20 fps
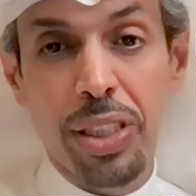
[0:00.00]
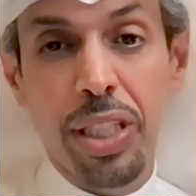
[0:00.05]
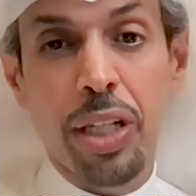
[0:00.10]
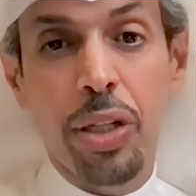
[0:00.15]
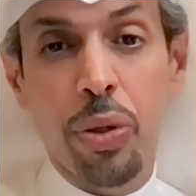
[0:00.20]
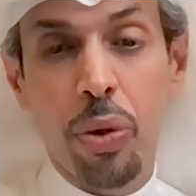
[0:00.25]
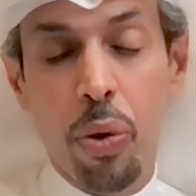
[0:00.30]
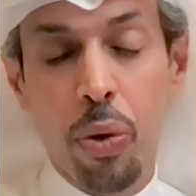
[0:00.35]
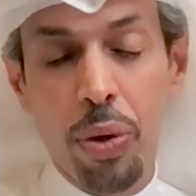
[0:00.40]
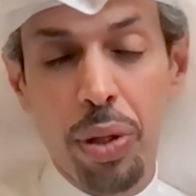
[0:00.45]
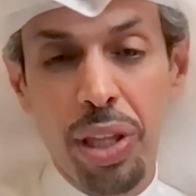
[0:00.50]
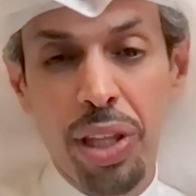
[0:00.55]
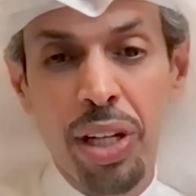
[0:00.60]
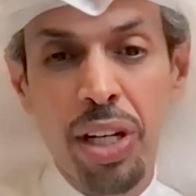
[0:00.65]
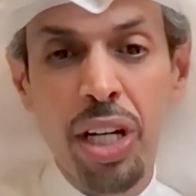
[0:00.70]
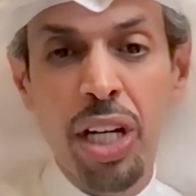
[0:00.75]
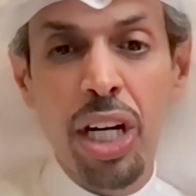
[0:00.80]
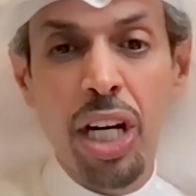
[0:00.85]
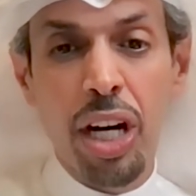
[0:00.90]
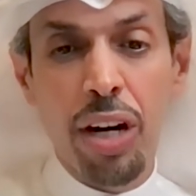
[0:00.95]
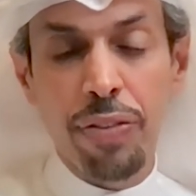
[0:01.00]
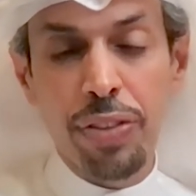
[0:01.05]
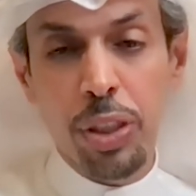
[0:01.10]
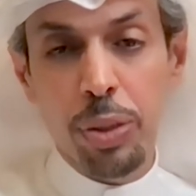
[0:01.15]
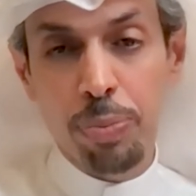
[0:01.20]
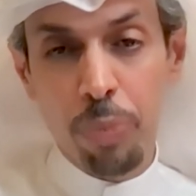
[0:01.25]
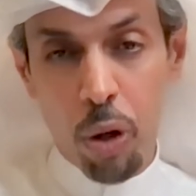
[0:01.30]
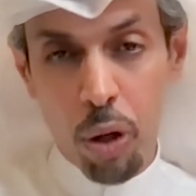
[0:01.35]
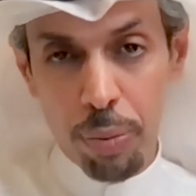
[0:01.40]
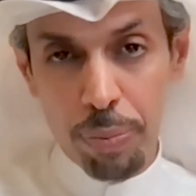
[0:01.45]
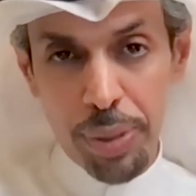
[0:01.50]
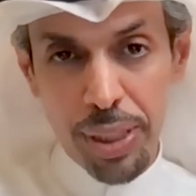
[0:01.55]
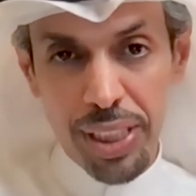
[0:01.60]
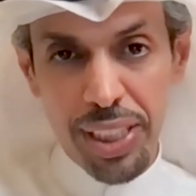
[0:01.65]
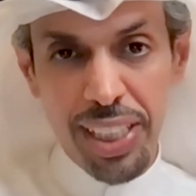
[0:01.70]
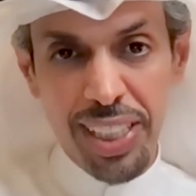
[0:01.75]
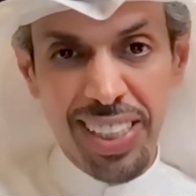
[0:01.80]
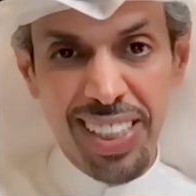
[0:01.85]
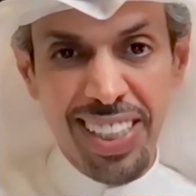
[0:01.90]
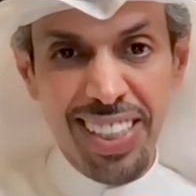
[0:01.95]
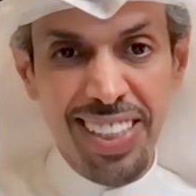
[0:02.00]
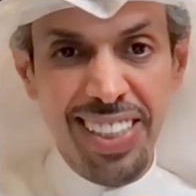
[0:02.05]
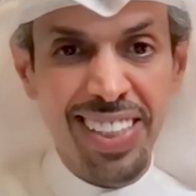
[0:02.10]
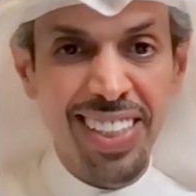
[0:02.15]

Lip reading: the growth of small businesses.